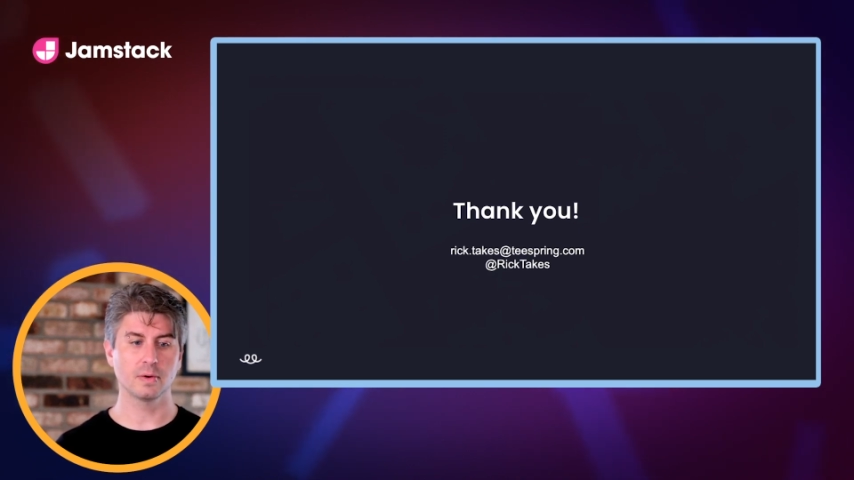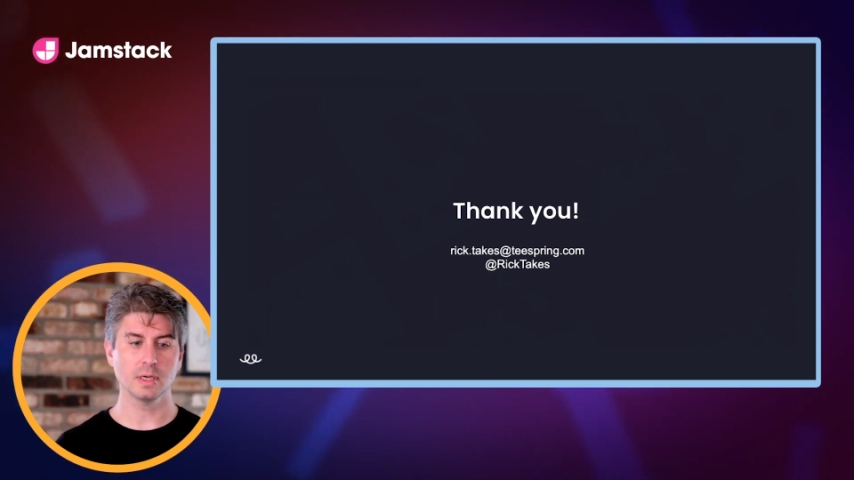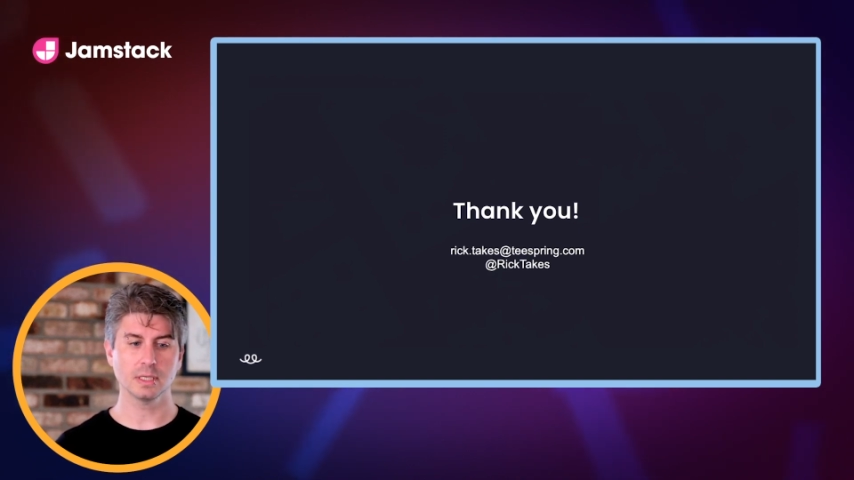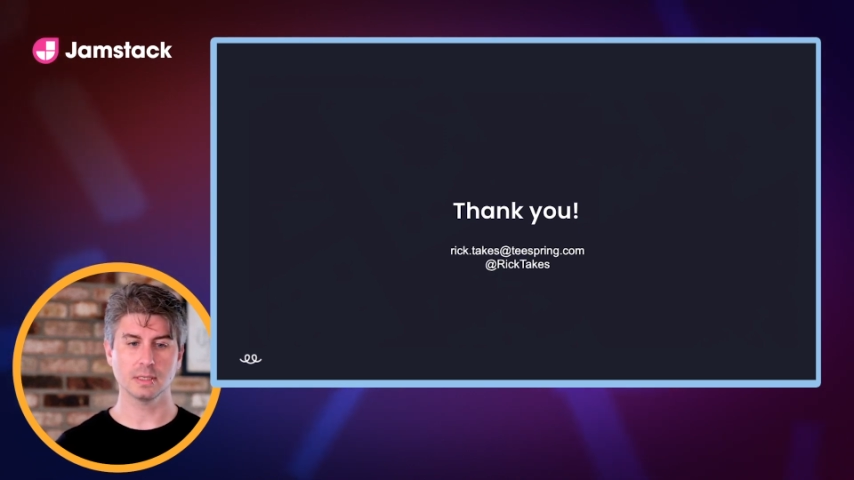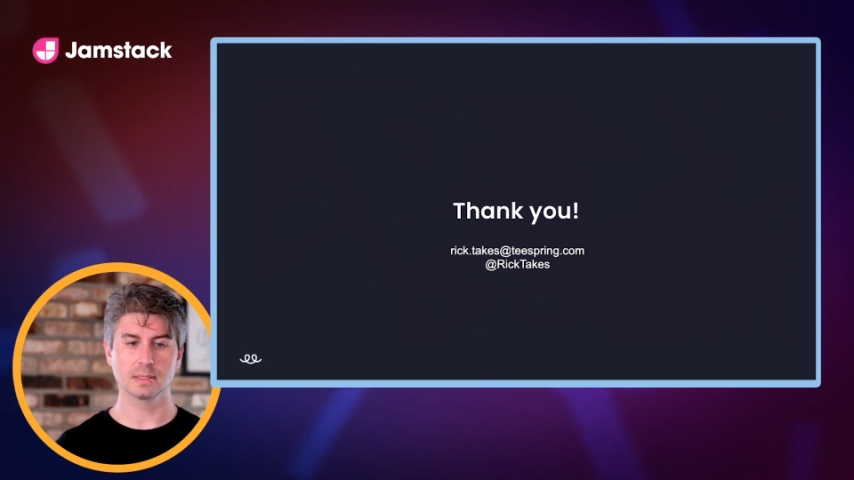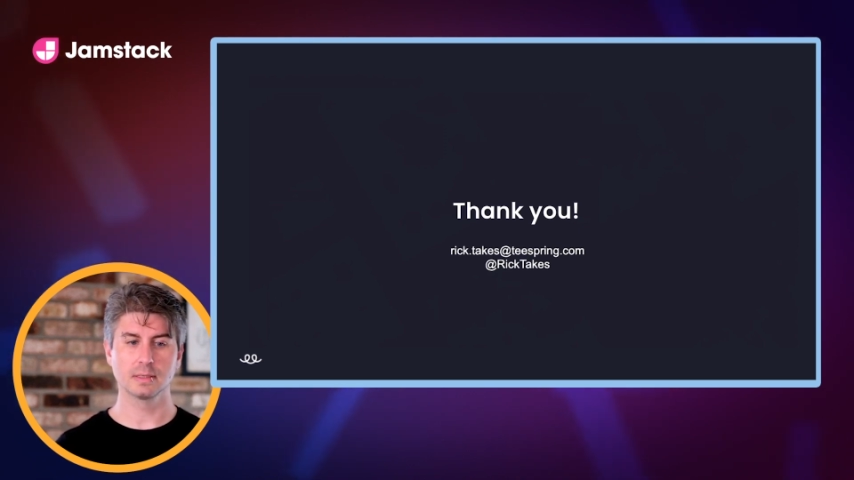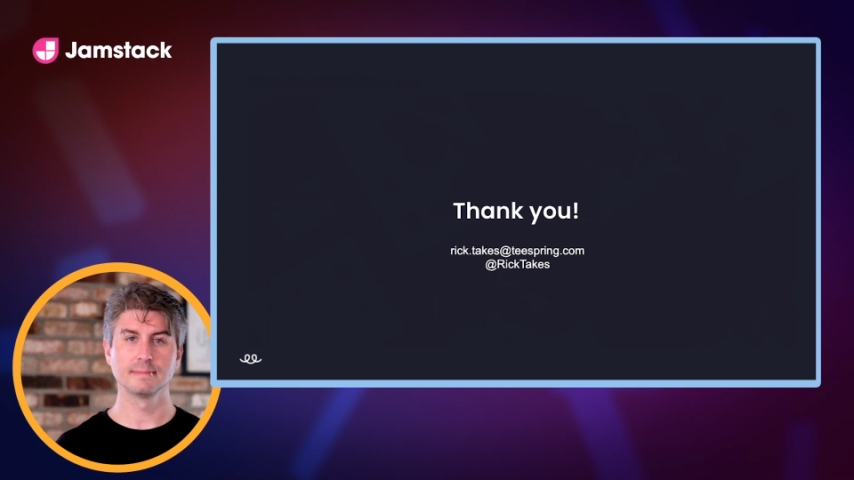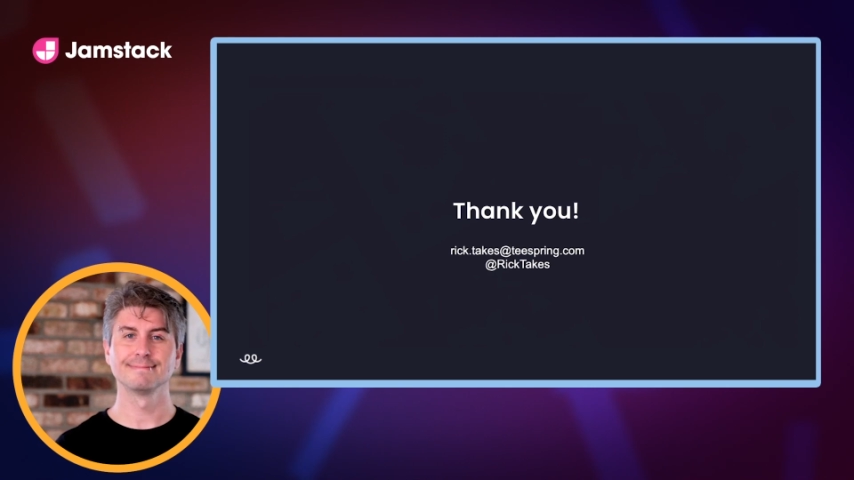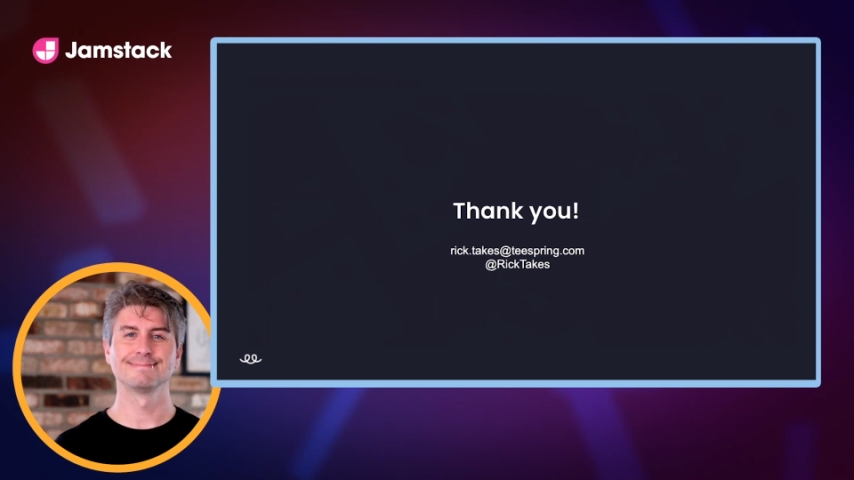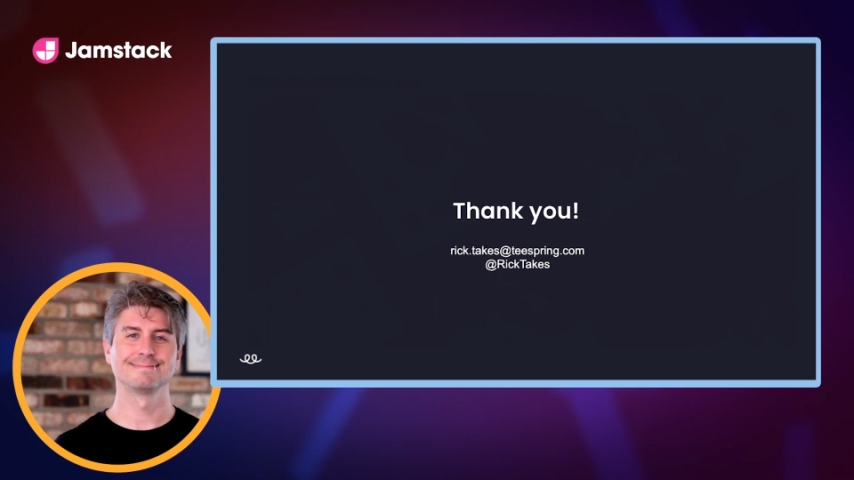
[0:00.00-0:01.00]
questions.
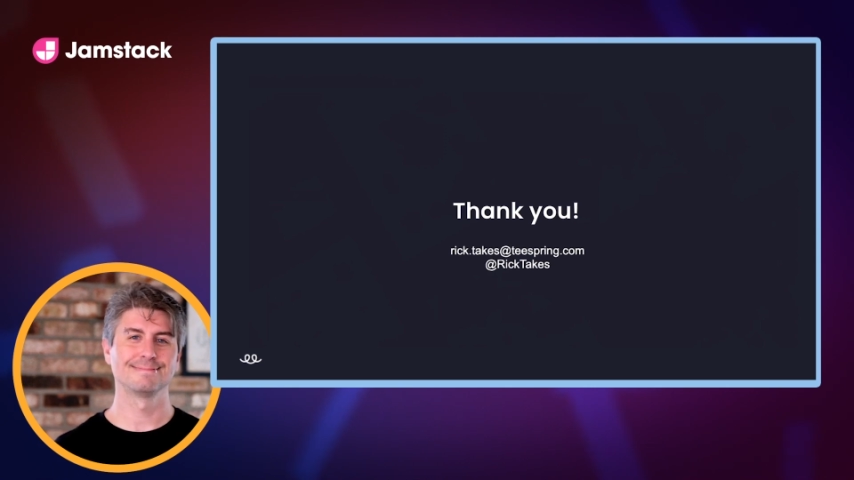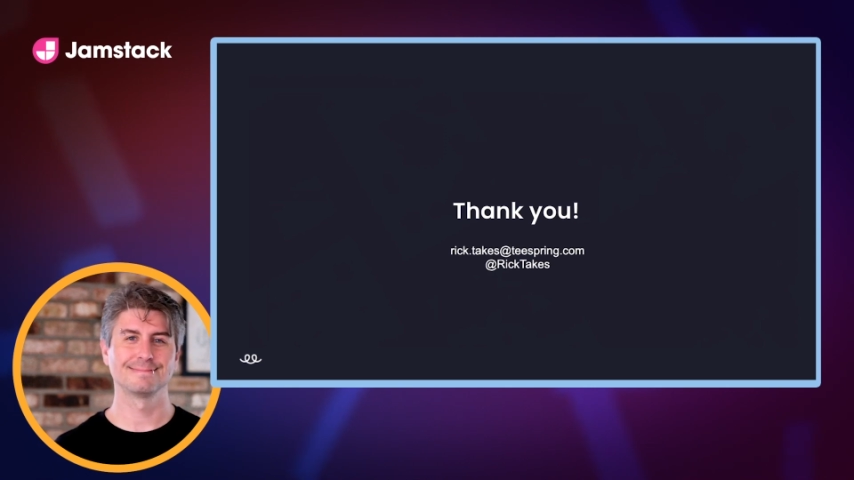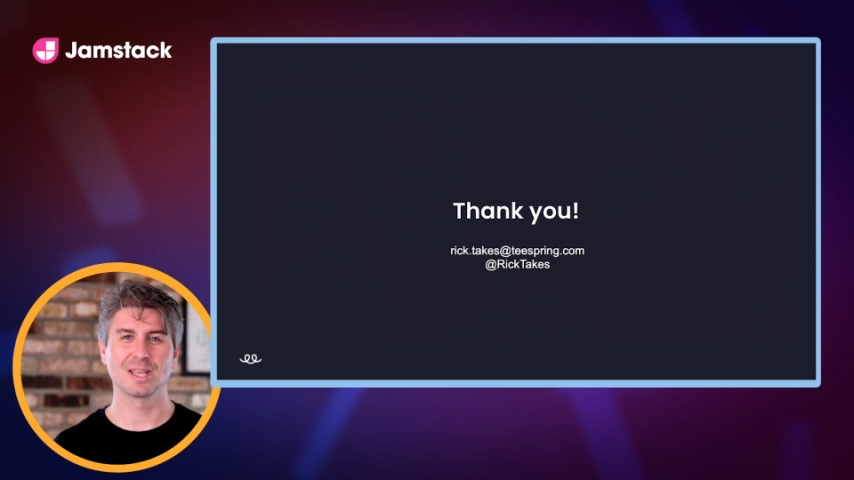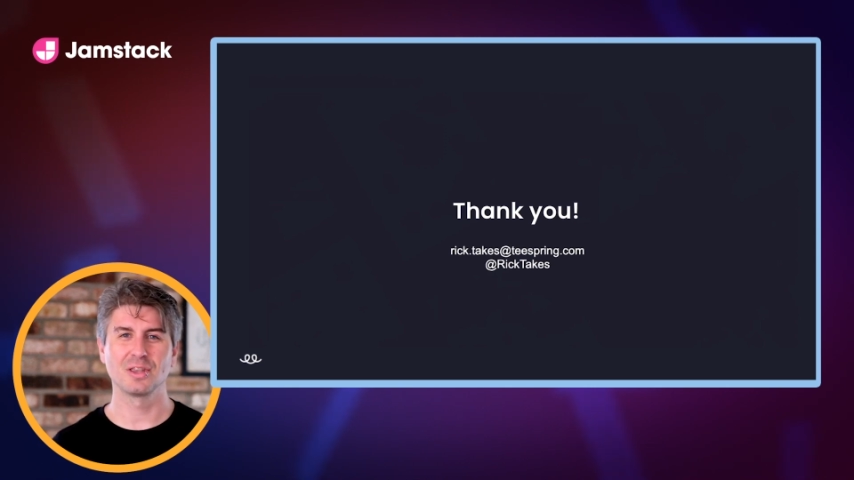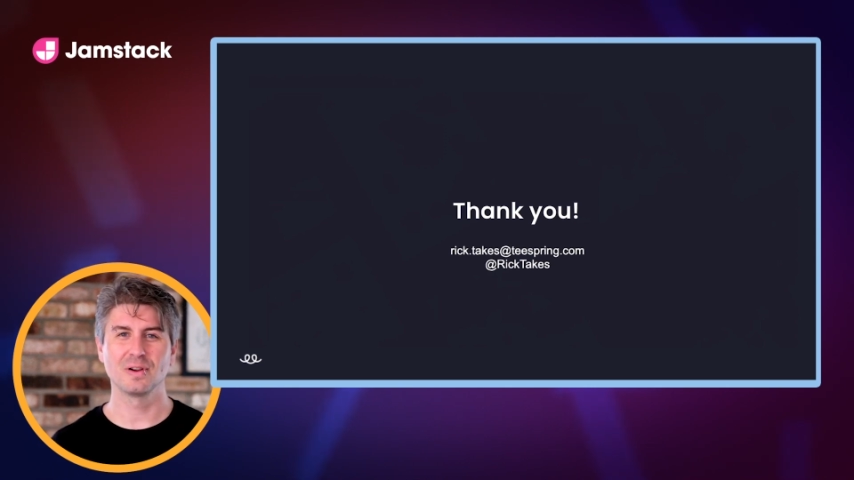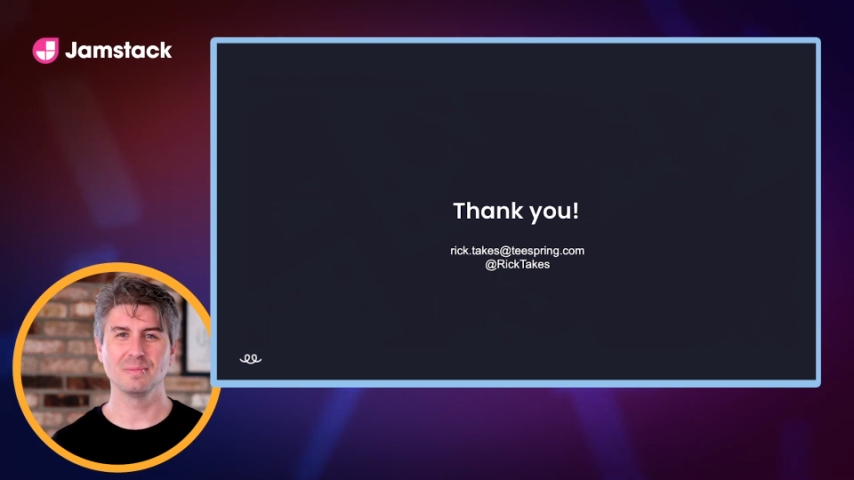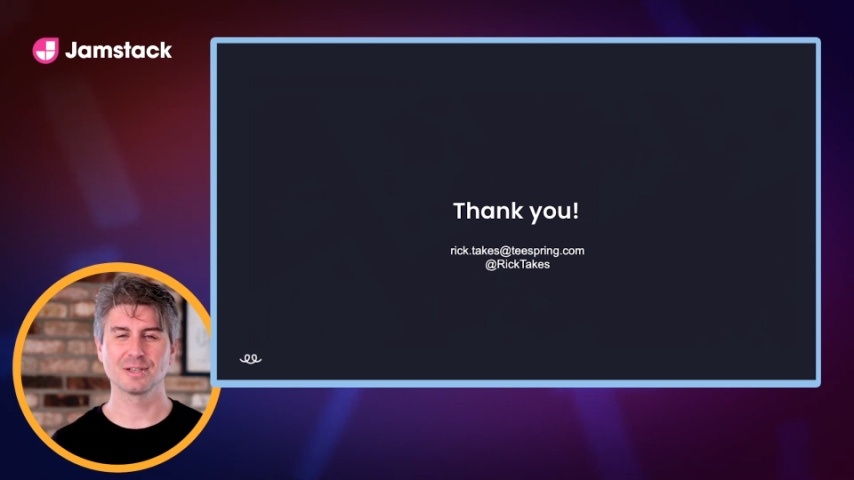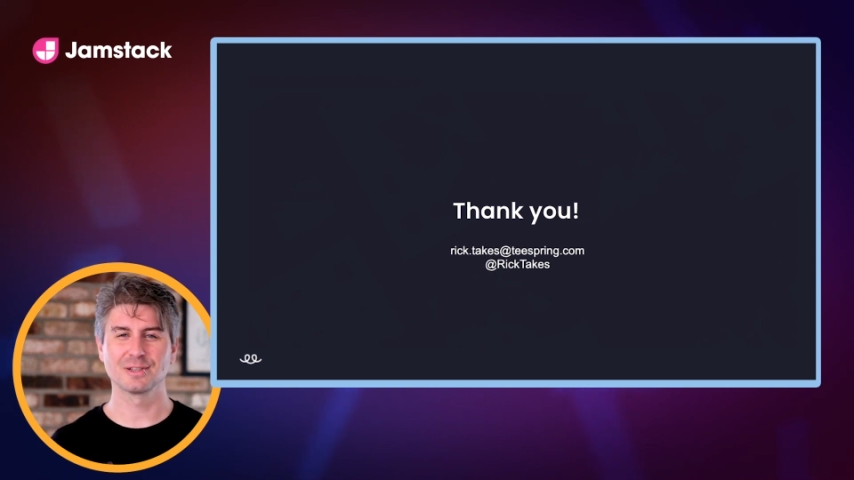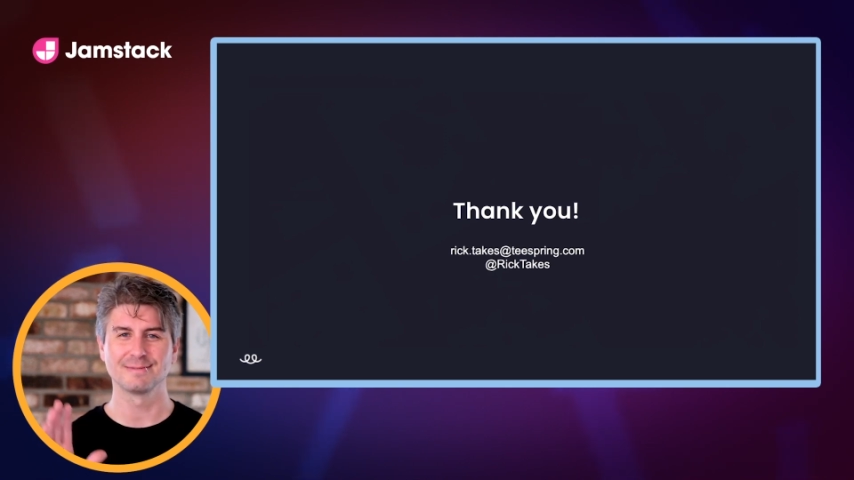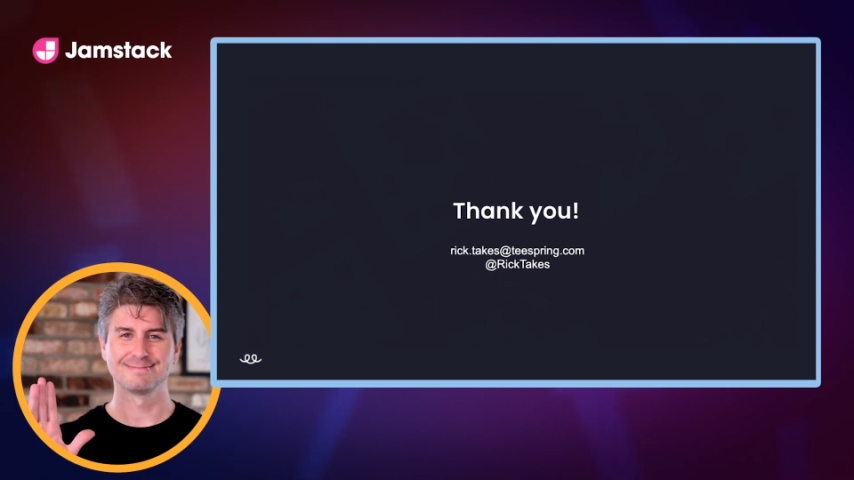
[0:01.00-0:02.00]
Thank you very
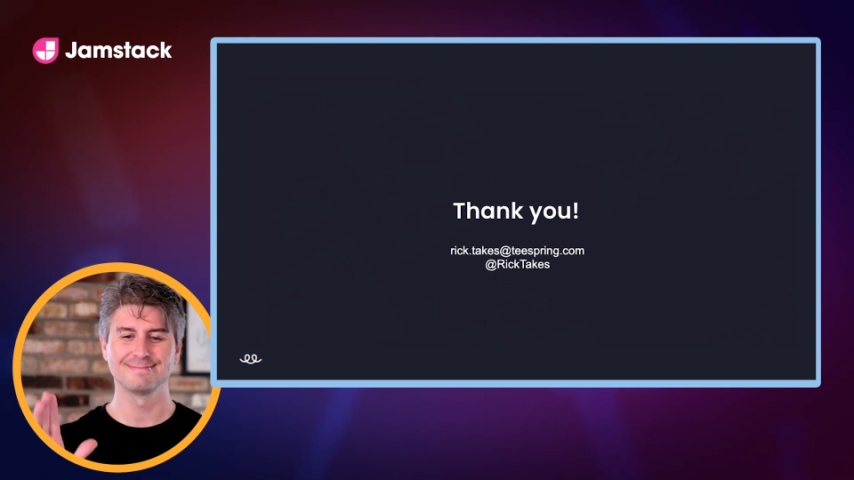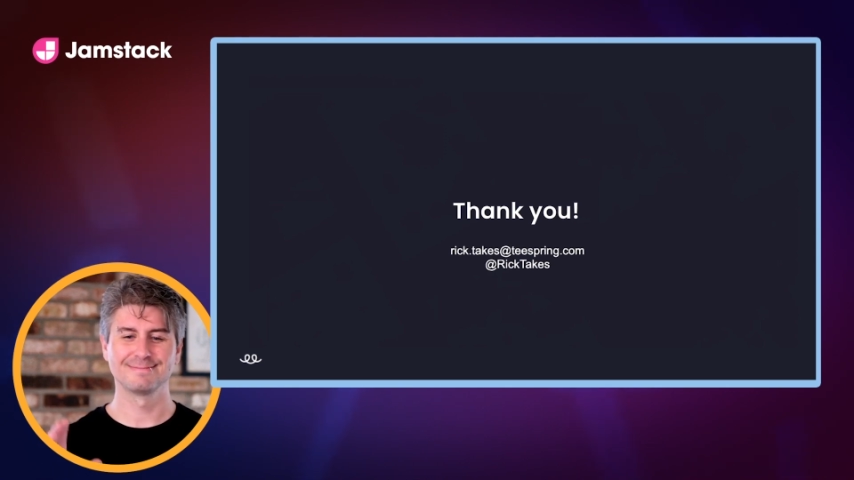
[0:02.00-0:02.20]
much.